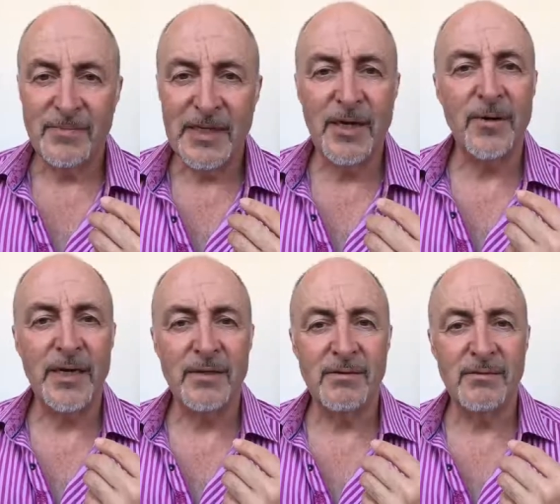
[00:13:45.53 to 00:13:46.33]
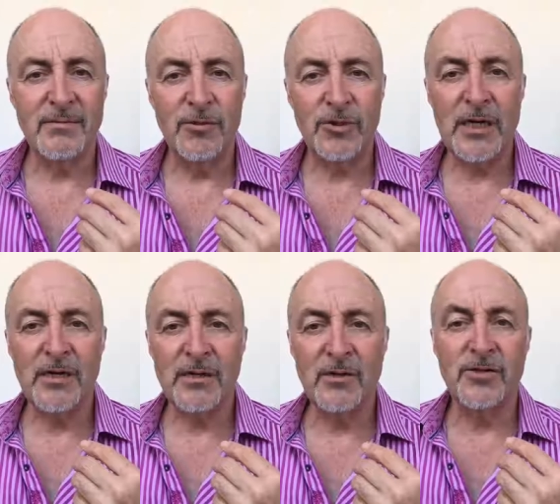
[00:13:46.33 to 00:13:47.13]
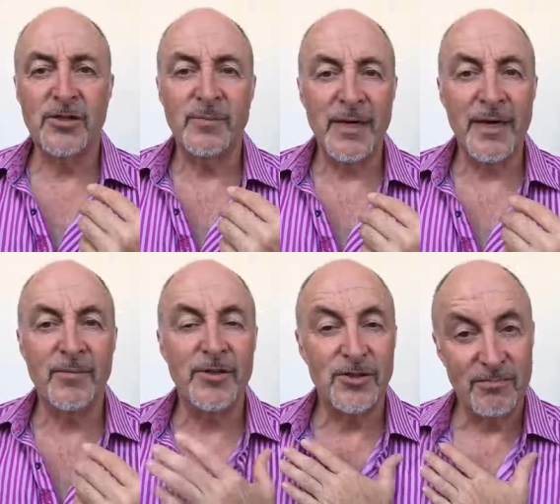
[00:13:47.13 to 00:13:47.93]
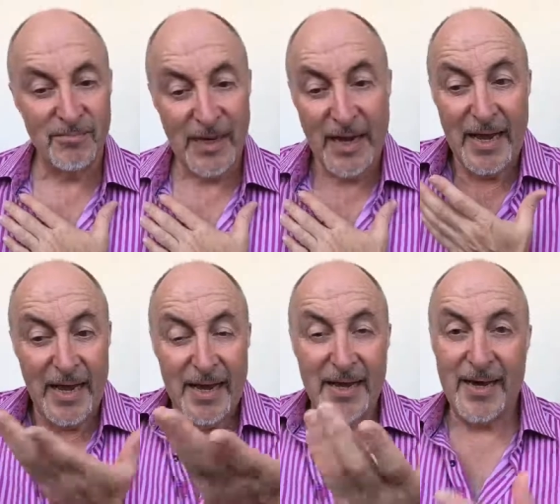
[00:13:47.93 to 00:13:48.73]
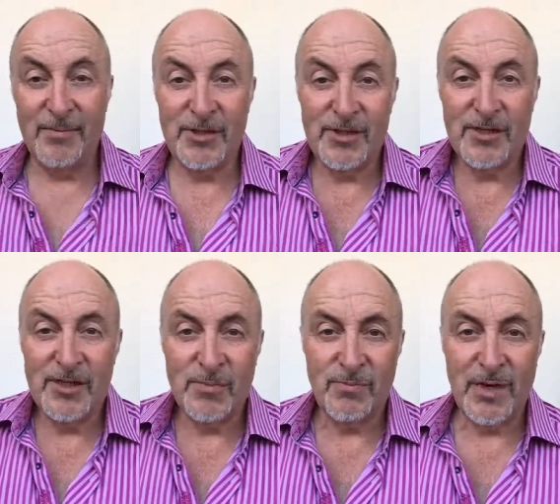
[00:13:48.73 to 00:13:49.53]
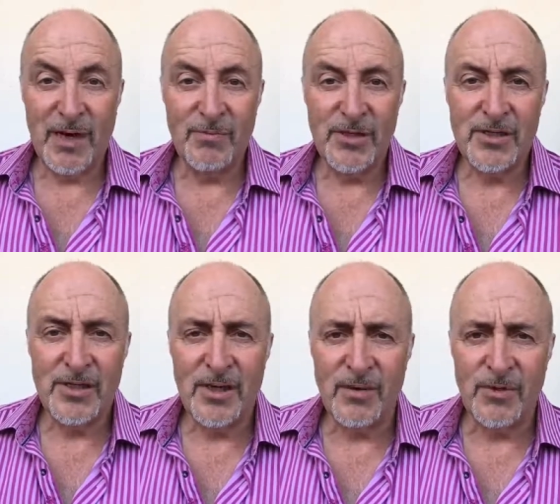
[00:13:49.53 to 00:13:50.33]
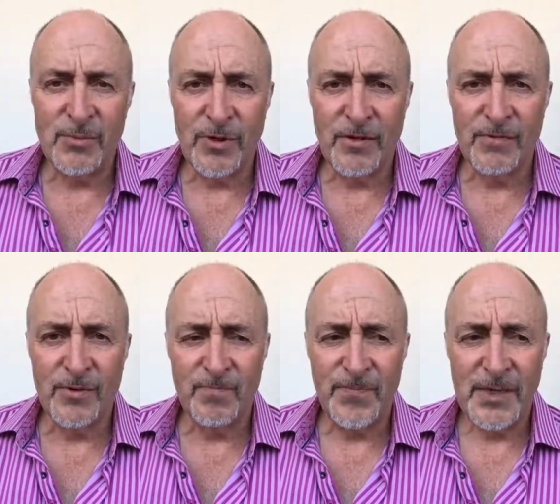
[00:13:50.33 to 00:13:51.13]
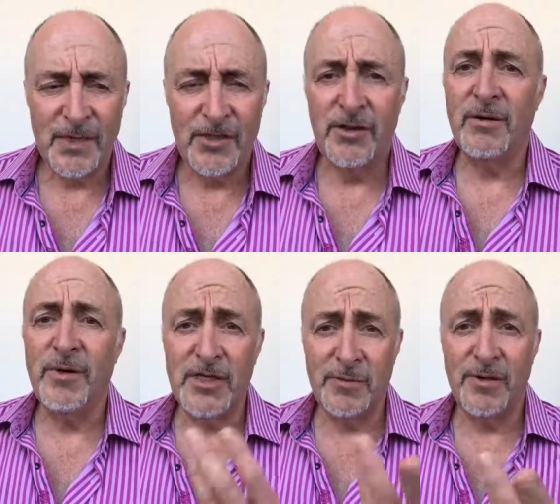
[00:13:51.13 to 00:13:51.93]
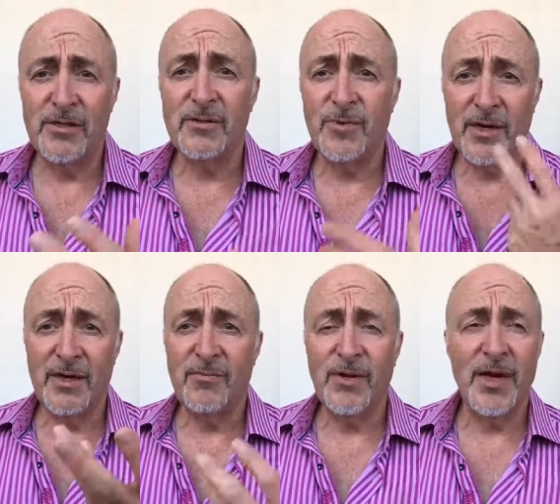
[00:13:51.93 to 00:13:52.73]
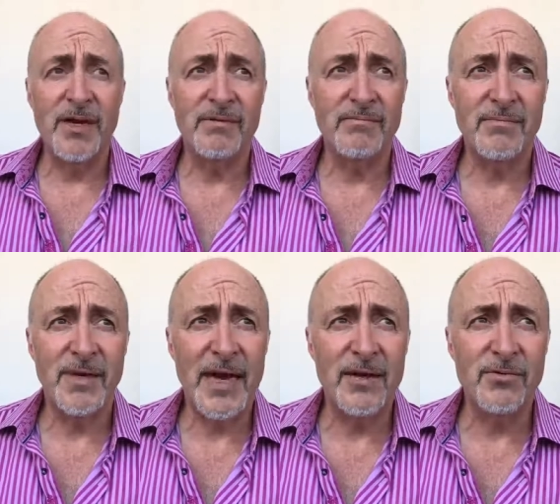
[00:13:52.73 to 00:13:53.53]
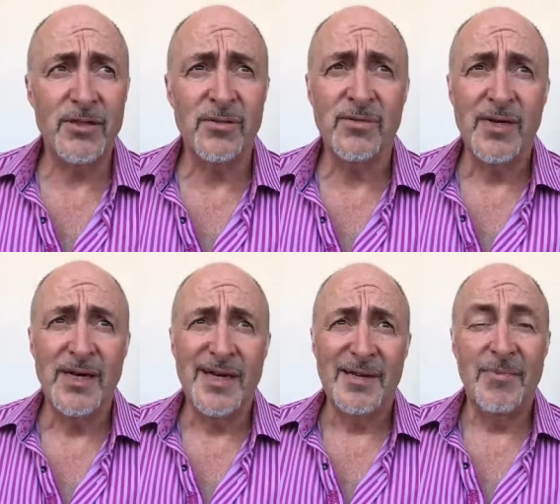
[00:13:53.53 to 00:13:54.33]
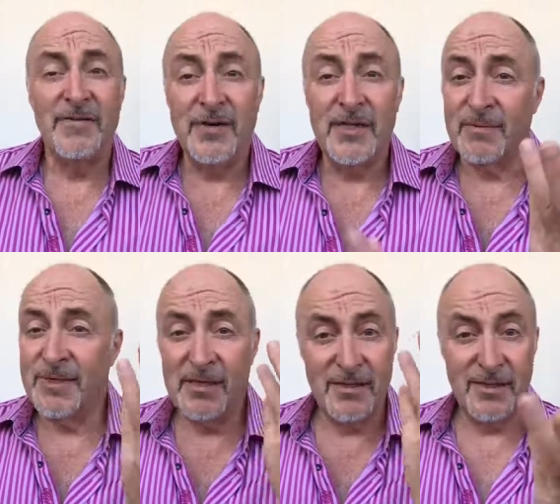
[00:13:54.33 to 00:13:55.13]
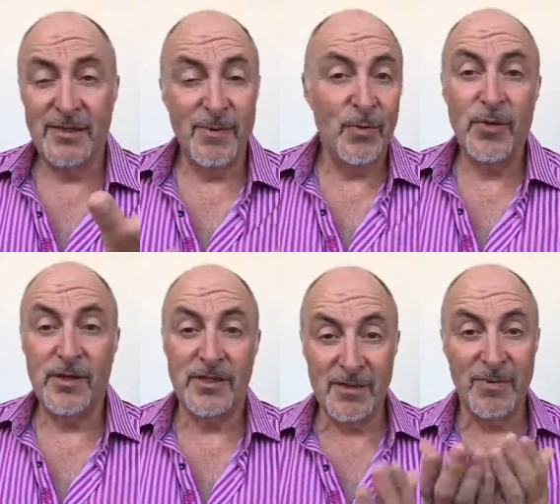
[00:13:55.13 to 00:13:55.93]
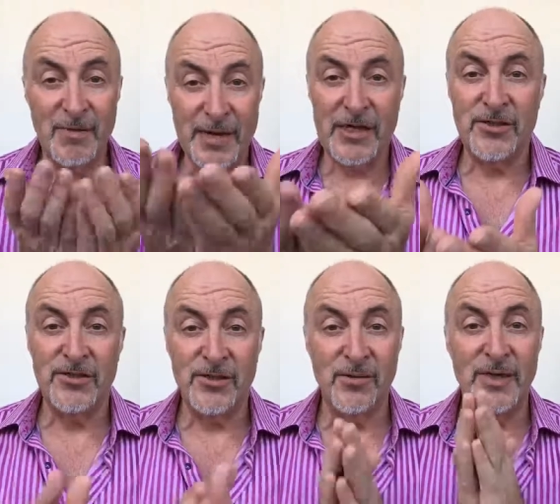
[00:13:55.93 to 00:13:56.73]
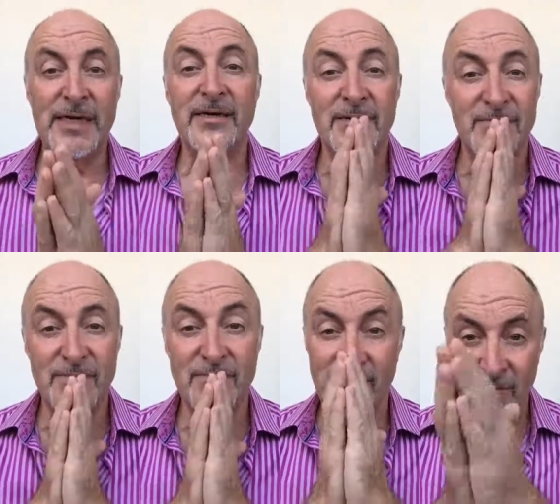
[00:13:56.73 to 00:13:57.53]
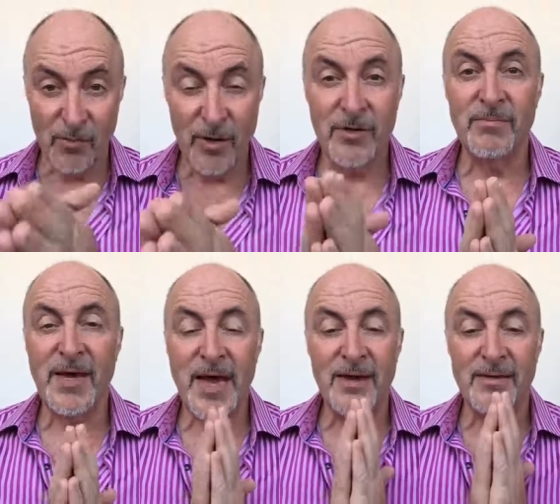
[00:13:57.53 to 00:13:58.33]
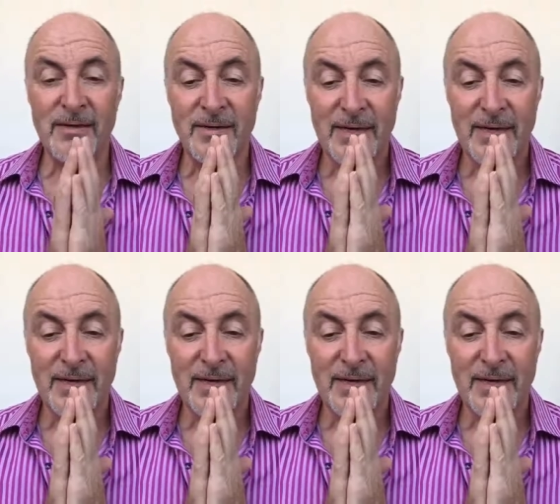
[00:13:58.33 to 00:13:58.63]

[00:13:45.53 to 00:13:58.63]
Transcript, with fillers: thank you, Elena. So gentle and conscious in my language. I'm just, I'm just, uh, what's what I'm looking for? Sharing my experience and what I, what I, and also my advice. I mean, this, this is my work. This is my passion. So Elena, you're welcome, and